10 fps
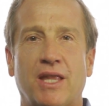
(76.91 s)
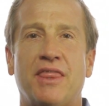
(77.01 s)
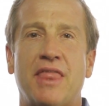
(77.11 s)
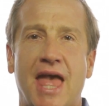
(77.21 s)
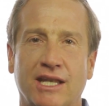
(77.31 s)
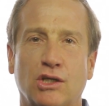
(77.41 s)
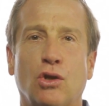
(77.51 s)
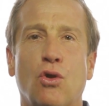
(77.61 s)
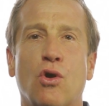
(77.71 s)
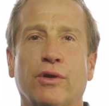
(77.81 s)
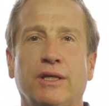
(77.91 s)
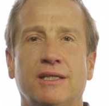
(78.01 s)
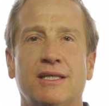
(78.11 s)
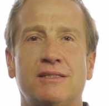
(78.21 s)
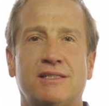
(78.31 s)
And that
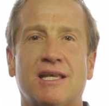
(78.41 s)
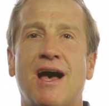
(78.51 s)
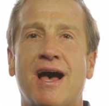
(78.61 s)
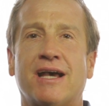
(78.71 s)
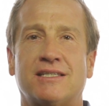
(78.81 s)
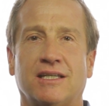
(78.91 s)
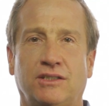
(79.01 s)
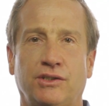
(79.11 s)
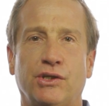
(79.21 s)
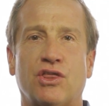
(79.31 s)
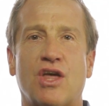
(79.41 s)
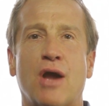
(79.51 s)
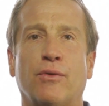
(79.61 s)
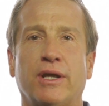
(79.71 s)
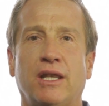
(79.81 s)
chlorine is toxic to your
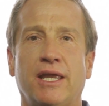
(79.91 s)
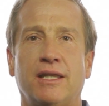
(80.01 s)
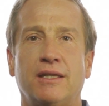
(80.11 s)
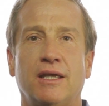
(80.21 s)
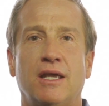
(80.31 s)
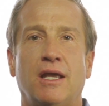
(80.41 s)
thyroid gland.